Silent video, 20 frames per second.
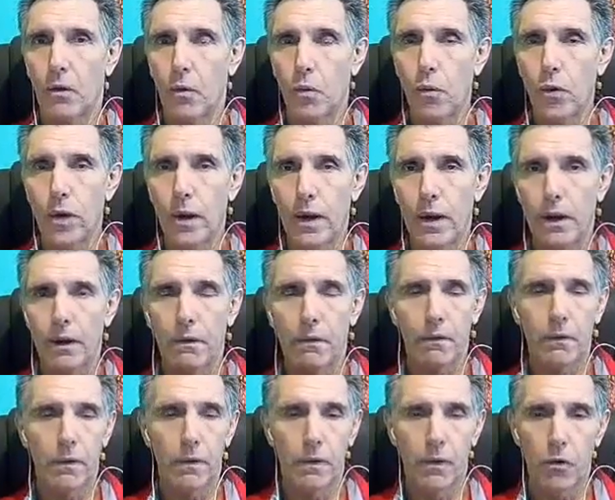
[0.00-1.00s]
We
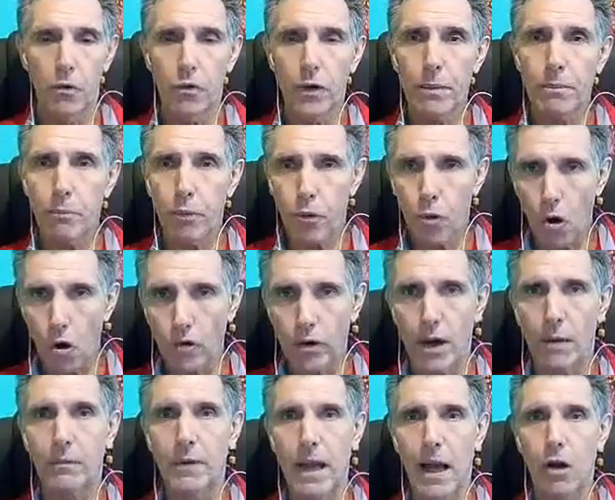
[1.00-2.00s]
have
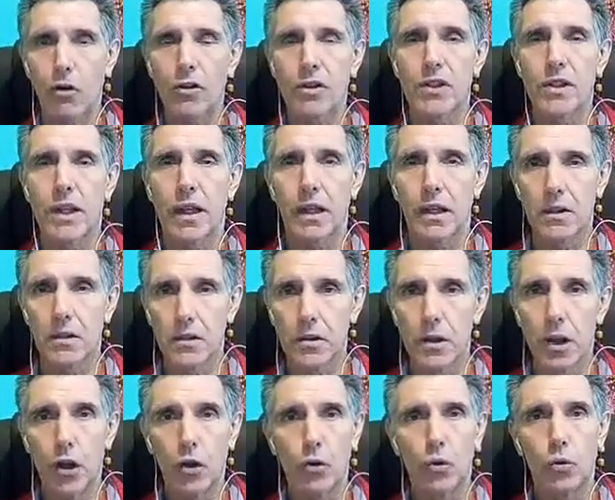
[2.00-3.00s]
reprogrammed
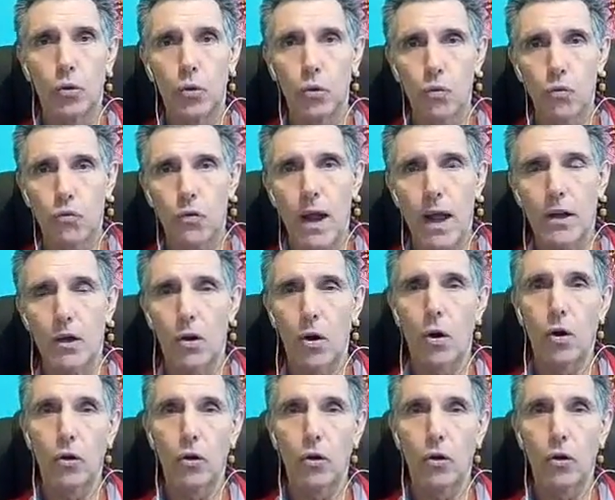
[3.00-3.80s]
ourselves to run